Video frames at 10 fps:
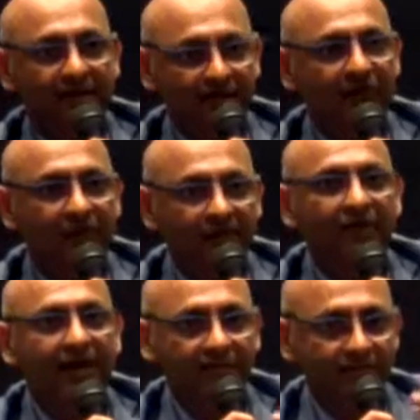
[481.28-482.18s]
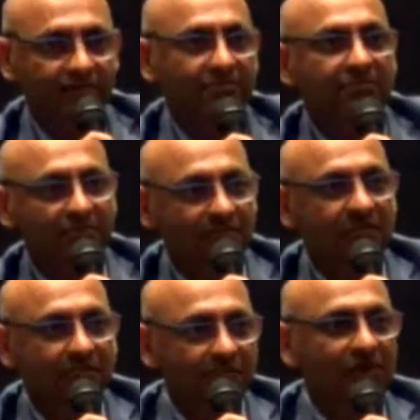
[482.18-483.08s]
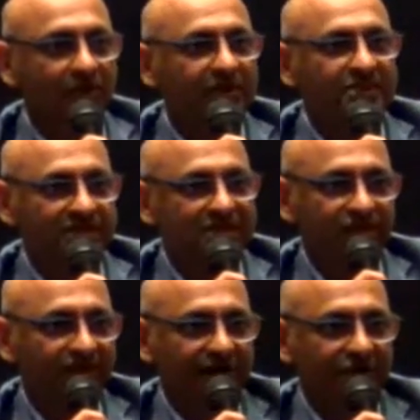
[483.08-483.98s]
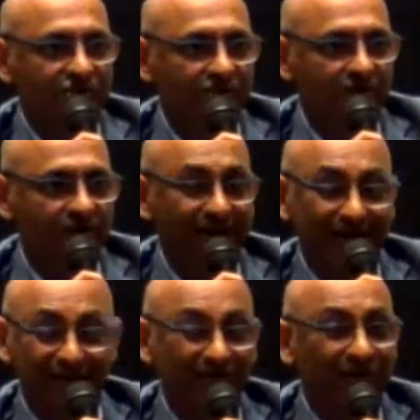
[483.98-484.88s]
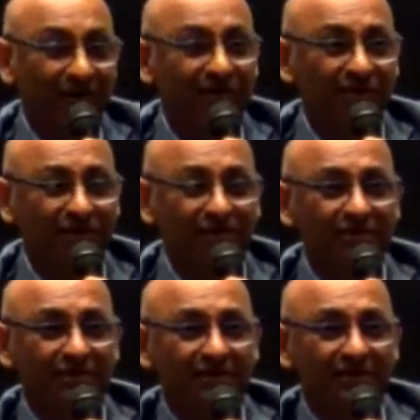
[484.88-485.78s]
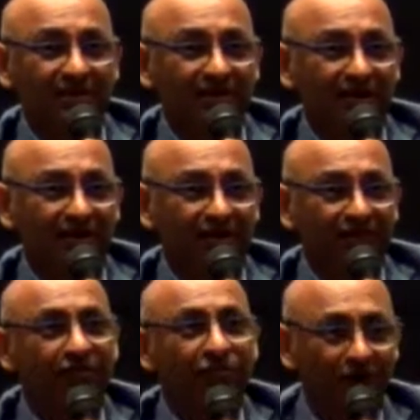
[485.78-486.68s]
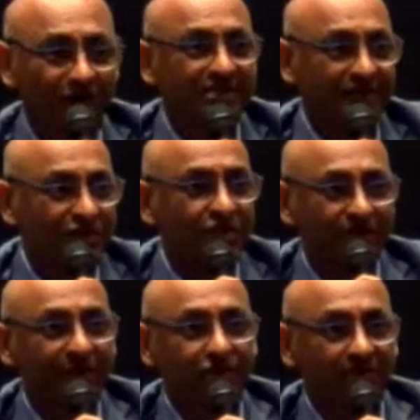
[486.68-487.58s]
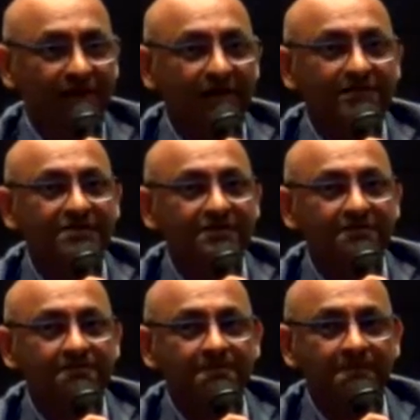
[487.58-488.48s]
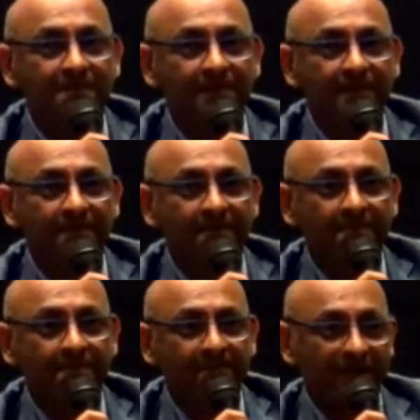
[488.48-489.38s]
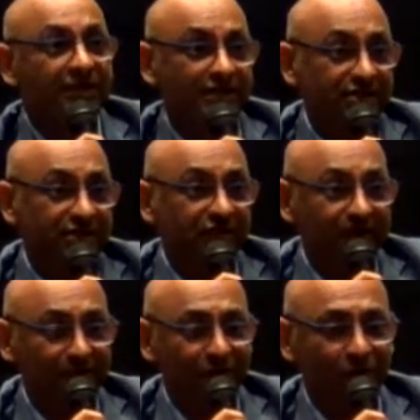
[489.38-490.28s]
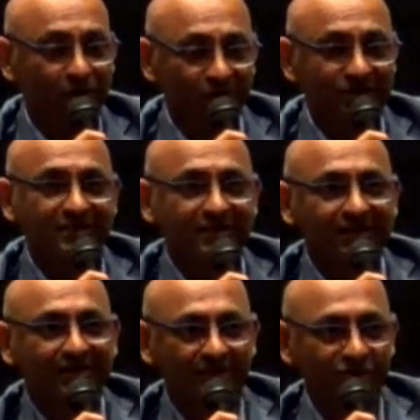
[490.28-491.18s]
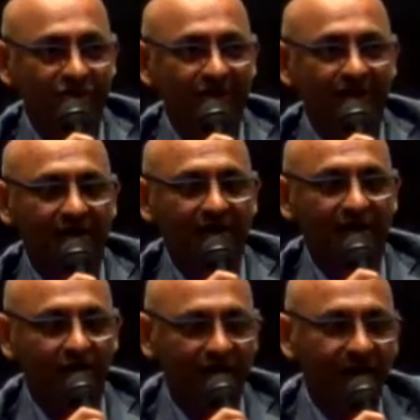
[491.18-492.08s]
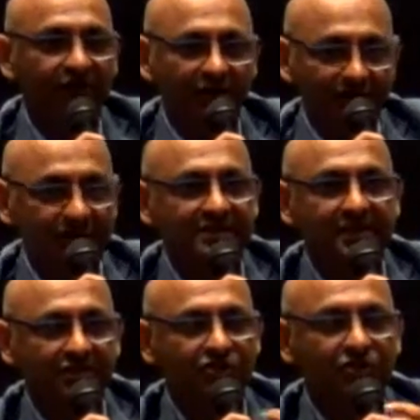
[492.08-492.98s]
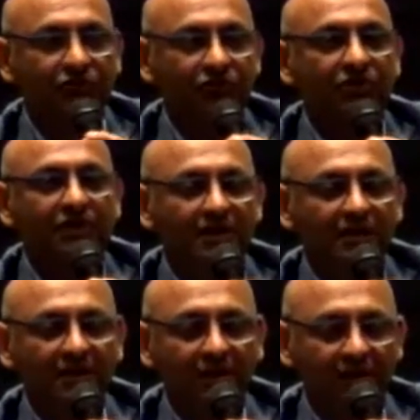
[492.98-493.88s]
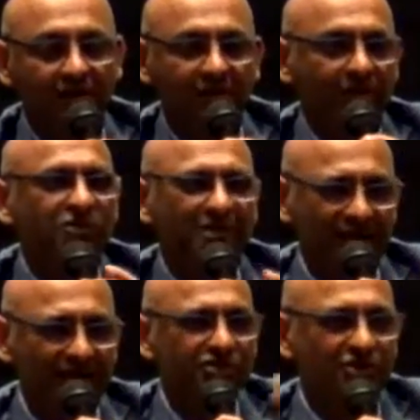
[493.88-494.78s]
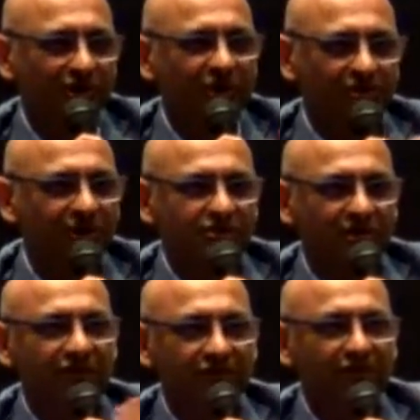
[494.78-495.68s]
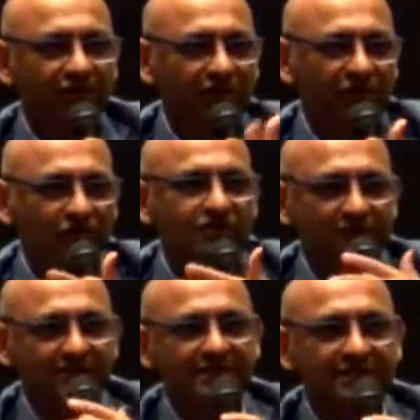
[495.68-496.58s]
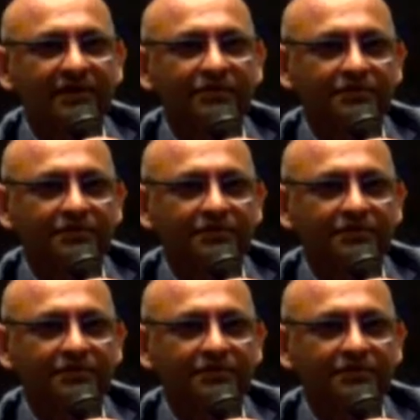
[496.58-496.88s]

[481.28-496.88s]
and then figure out, you know, what the success factors are going to be. Right now, we don't even know uh, if it works end to end, to be honest. A testing environment works. But sort of, you know, what I've done testing and so forth. Uh, but once we get it started, we'll start filtering those phases out.